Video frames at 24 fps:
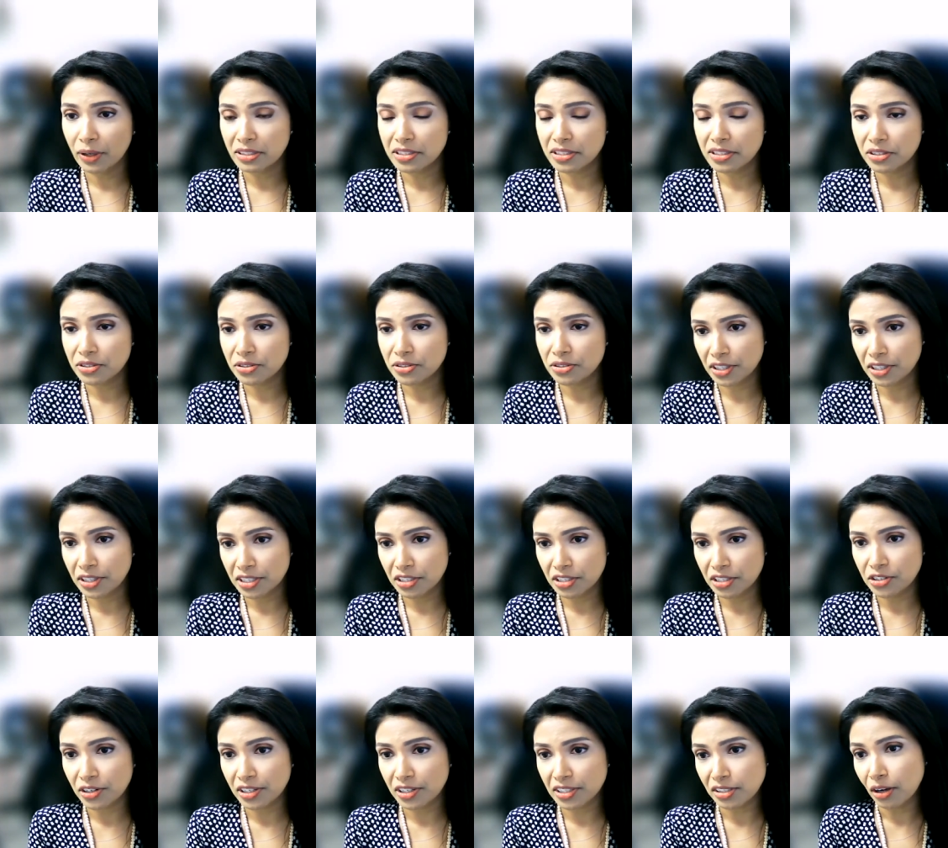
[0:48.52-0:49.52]
districts
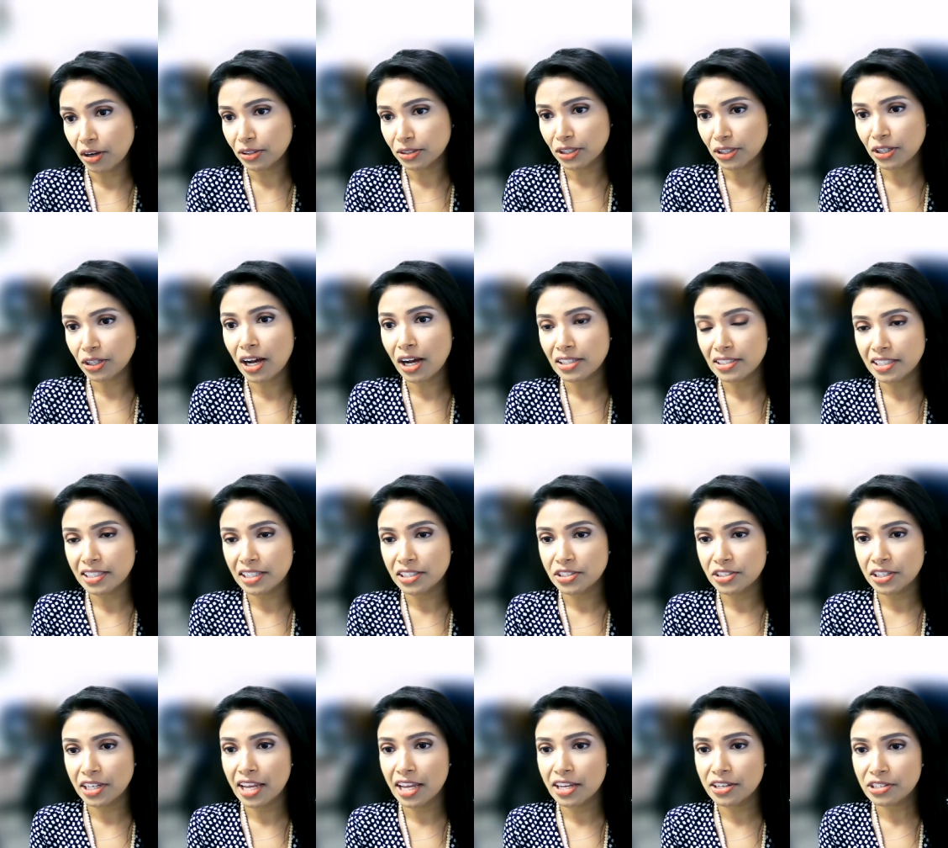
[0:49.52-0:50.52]
address Holocaust
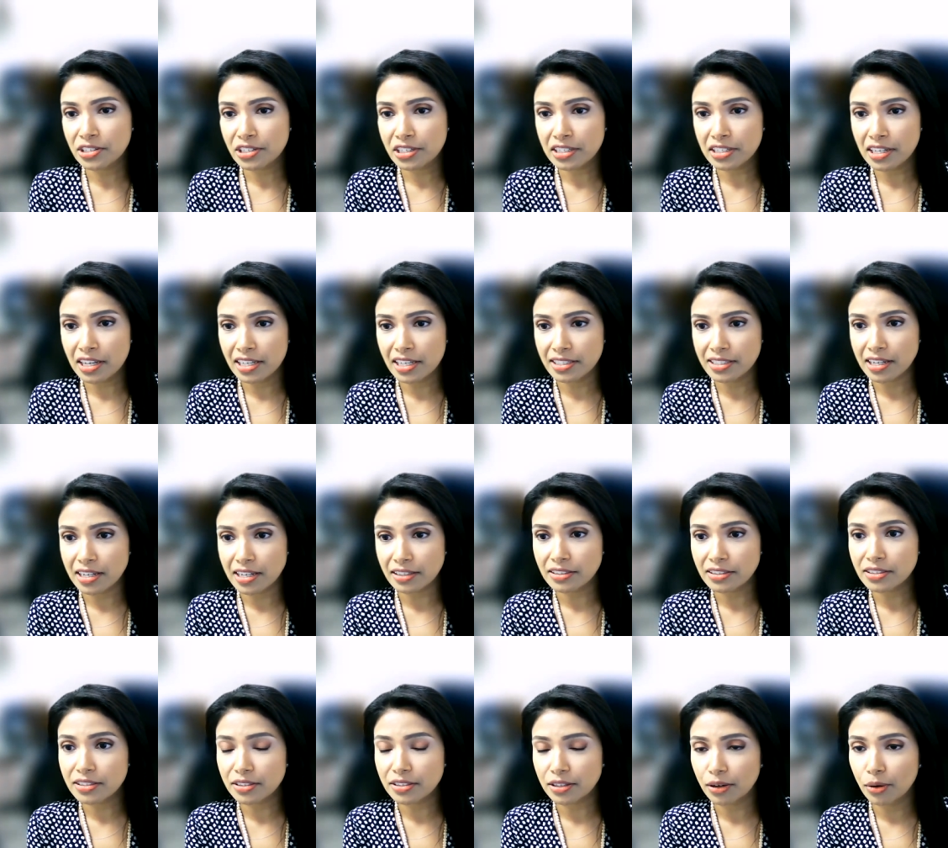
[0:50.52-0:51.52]
education, it
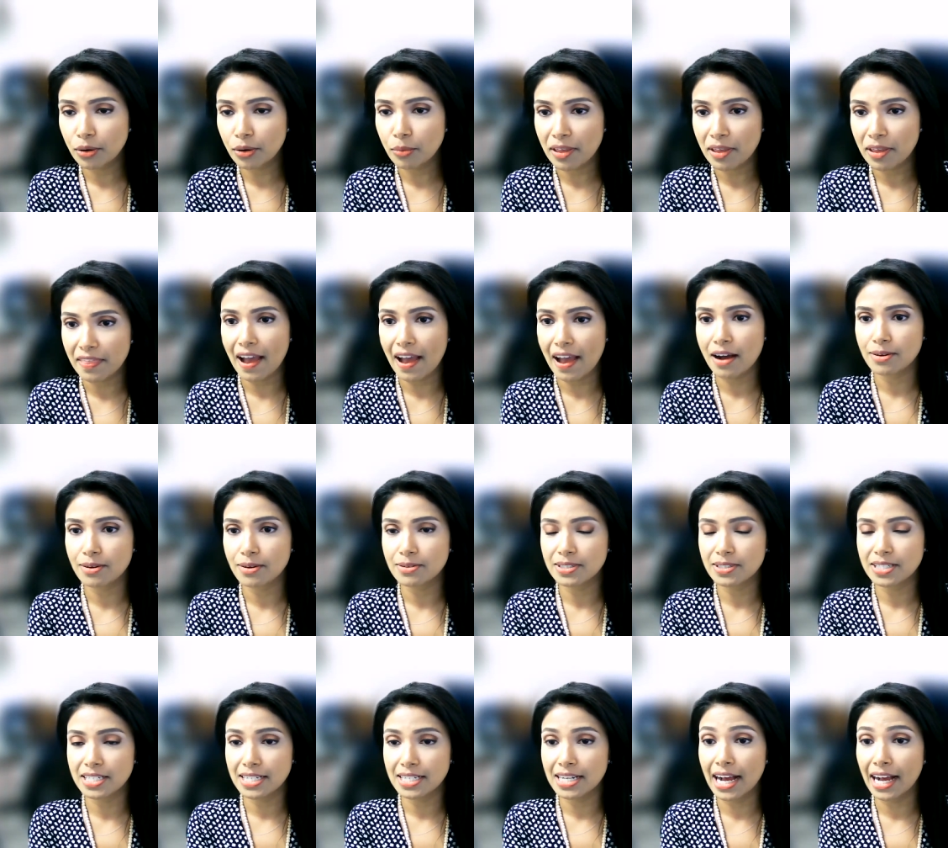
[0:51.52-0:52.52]
does so without
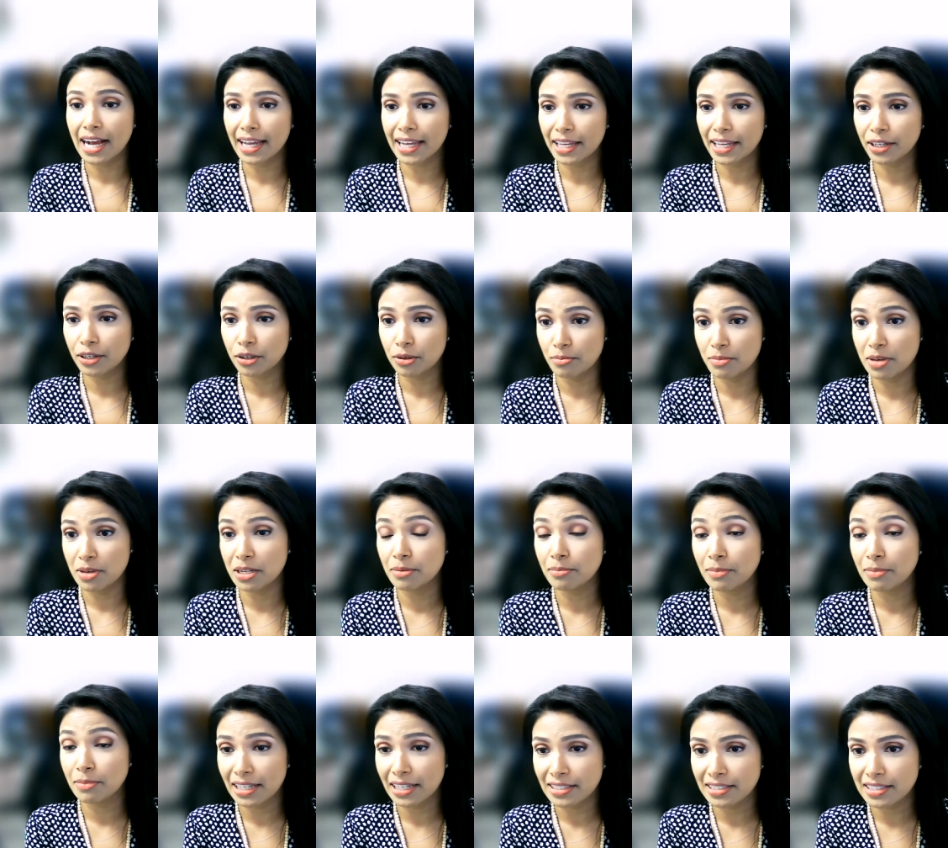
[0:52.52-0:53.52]
denying or
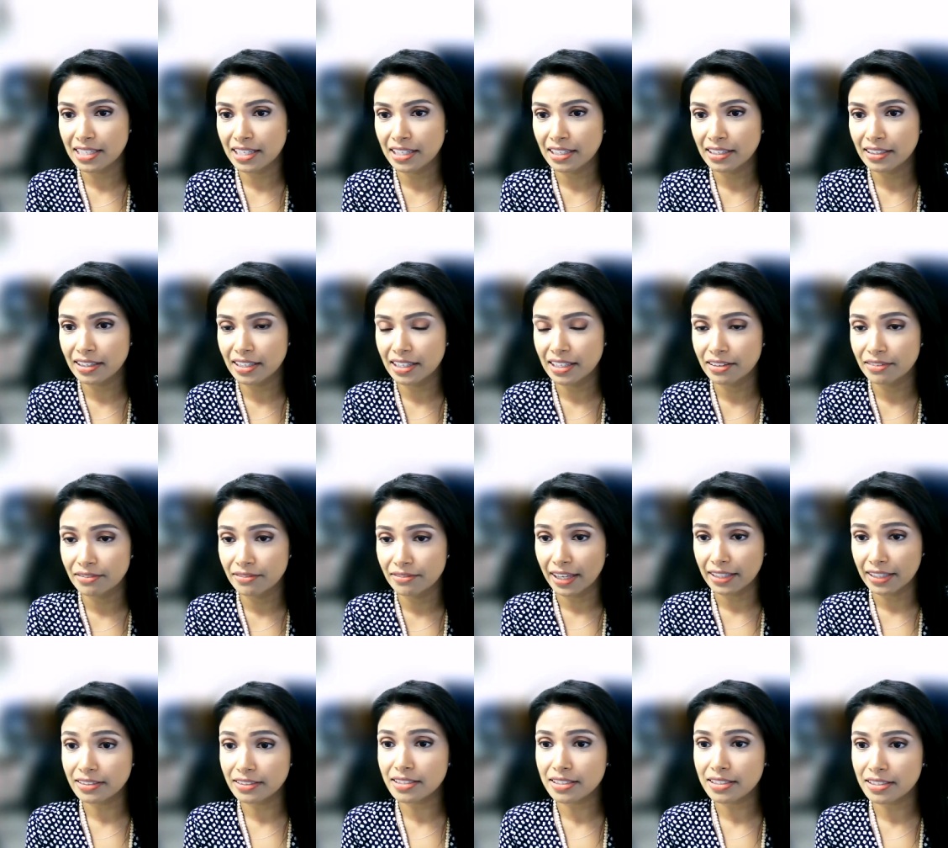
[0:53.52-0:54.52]
minimizing the
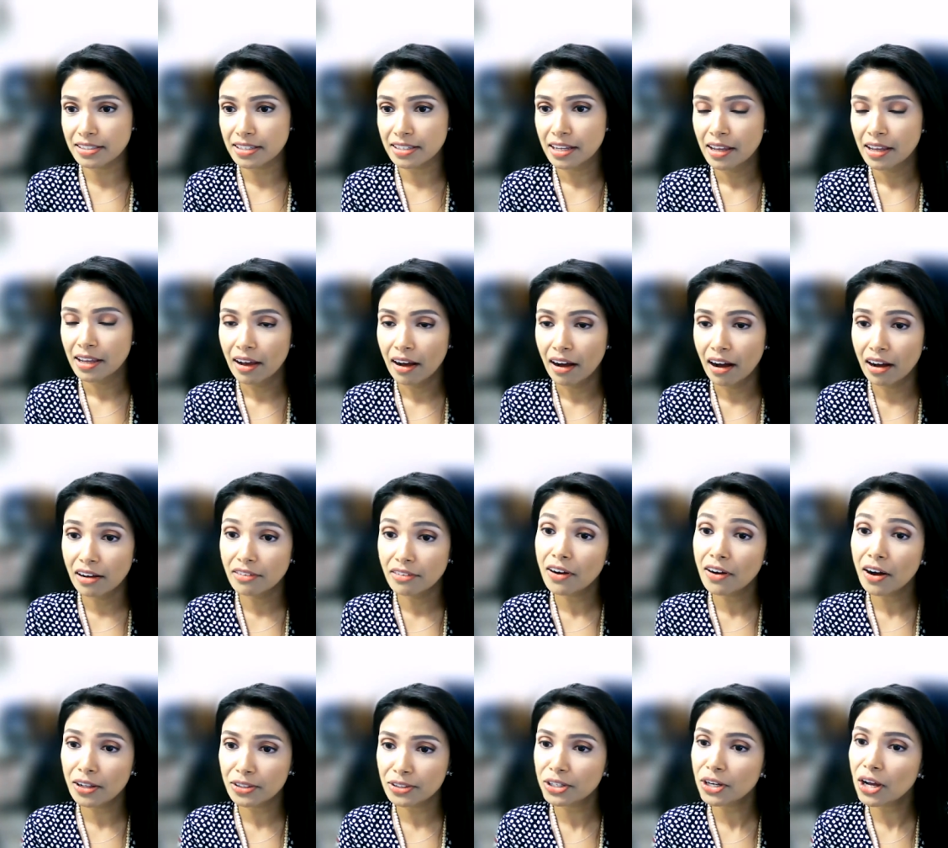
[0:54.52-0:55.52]
events of
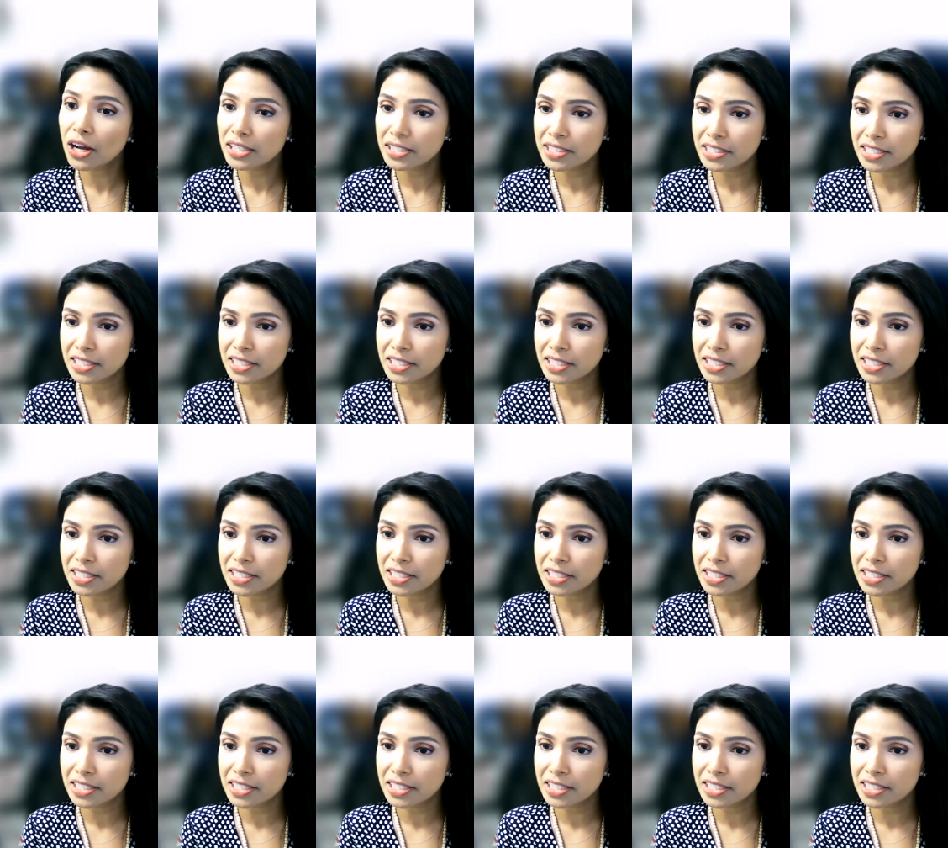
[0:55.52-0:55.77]
Holocaust